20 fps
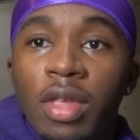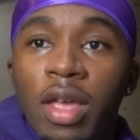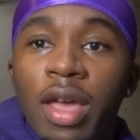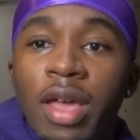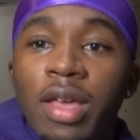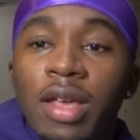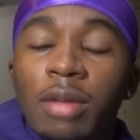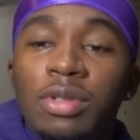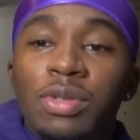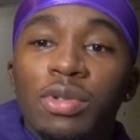
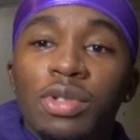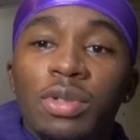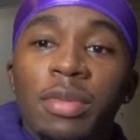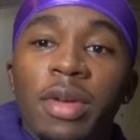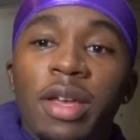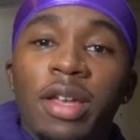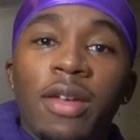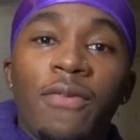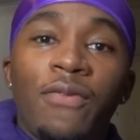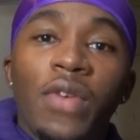Dang, I'm supposed to be
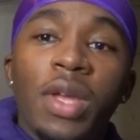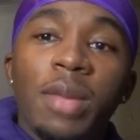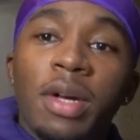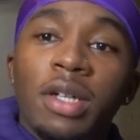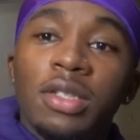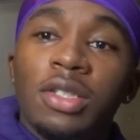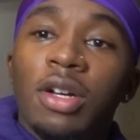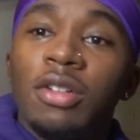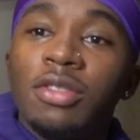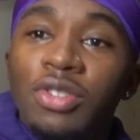making
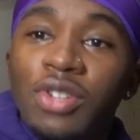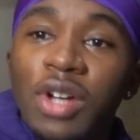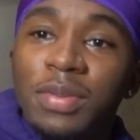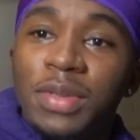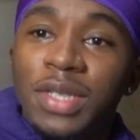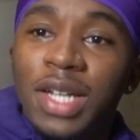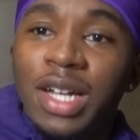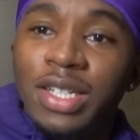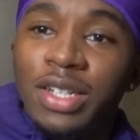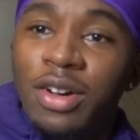females' heart
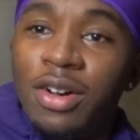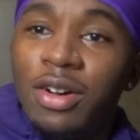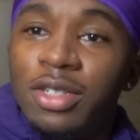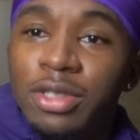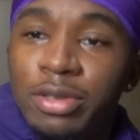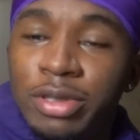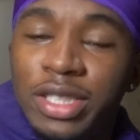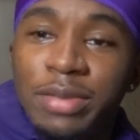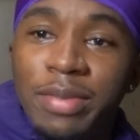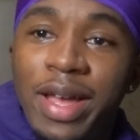drops, not
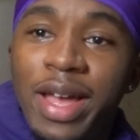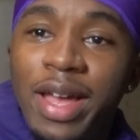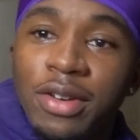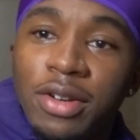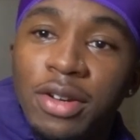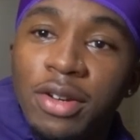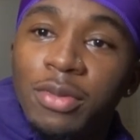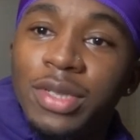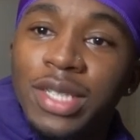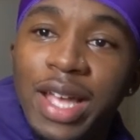y'all's. What's the
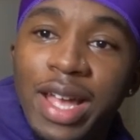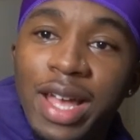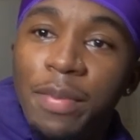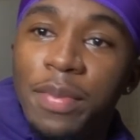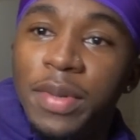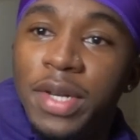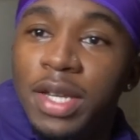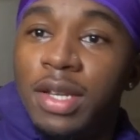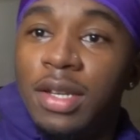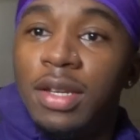matter? What's
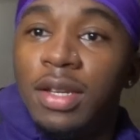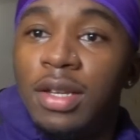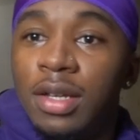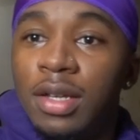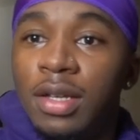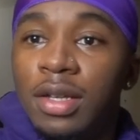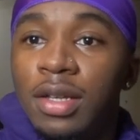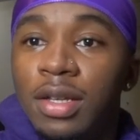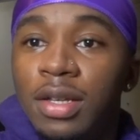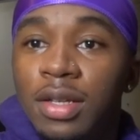happening?
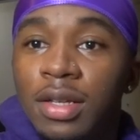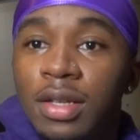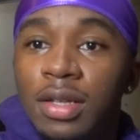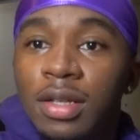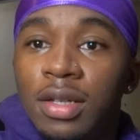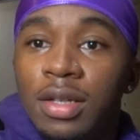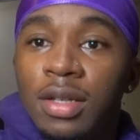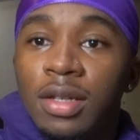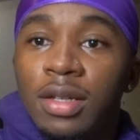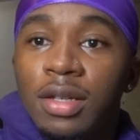
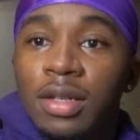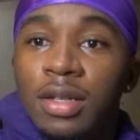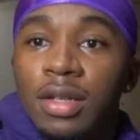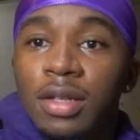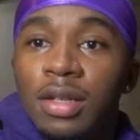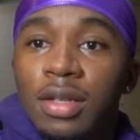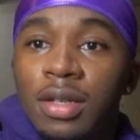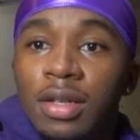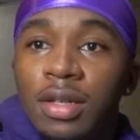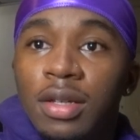I
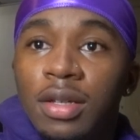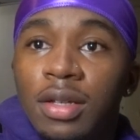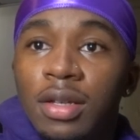don't know, but